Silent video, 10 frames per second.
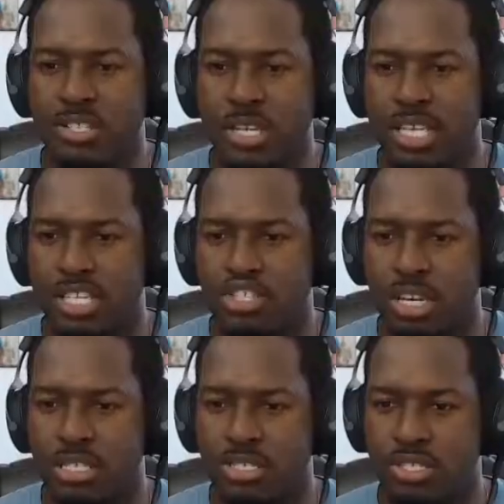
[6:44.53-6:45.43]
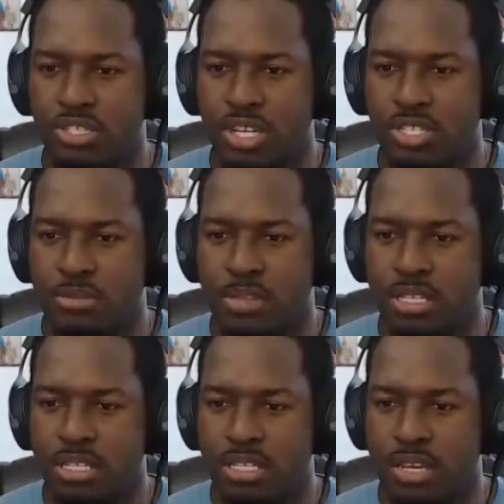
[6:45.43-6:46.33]
Yeah, they changed him there
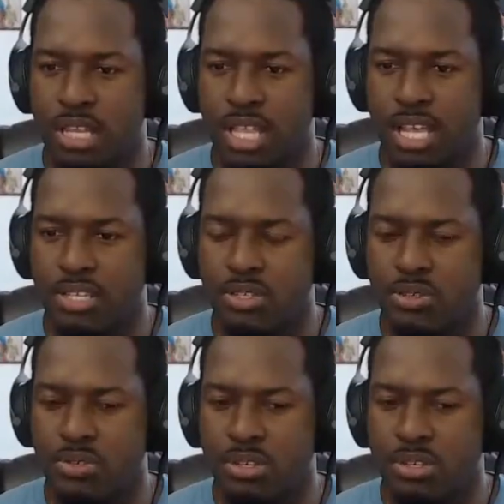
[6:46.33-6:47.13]
to El Laszlo.